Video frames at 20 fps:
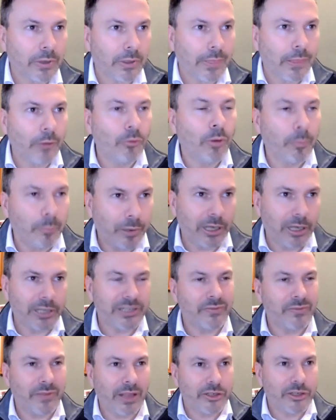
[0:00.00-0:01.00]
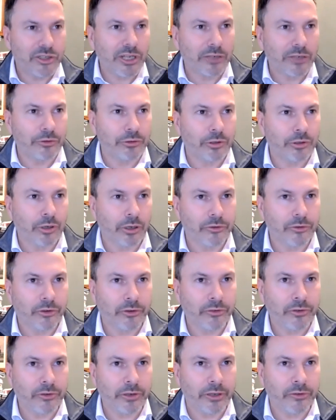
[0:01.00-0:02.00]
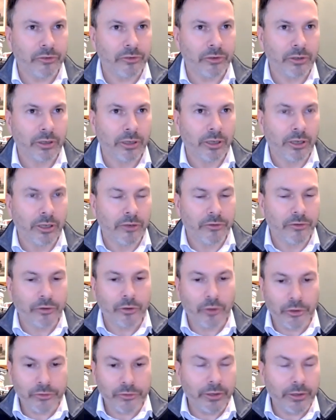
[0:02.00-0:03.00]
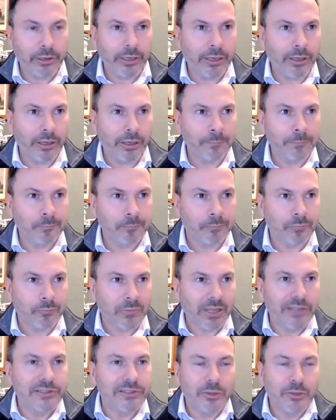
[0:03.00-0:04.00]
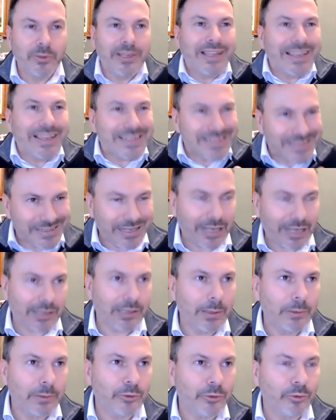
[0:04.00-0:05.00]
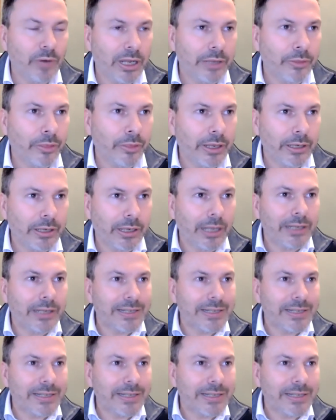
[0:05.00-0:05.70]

who are part of that general consciousness. So Costa Rica is doing exactly the right thing at